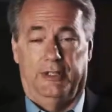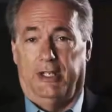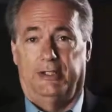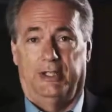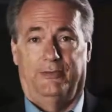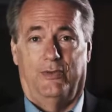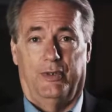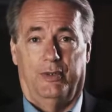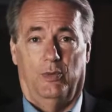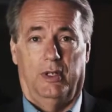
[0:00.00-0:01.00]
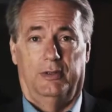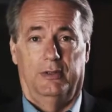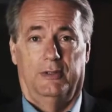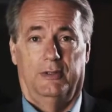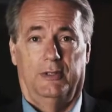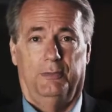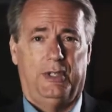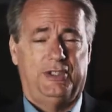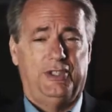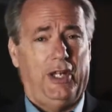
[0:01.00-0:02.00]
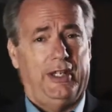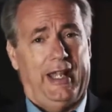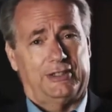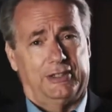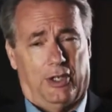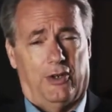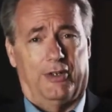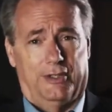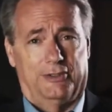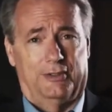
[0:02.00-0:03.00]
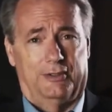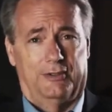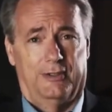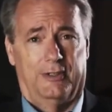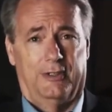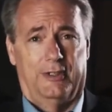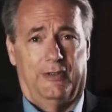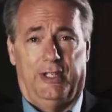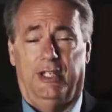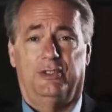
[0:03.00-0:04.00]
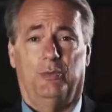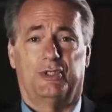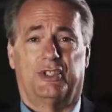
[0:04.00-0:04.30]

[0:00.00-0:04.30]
1941, but it's not actually our engine. The engine was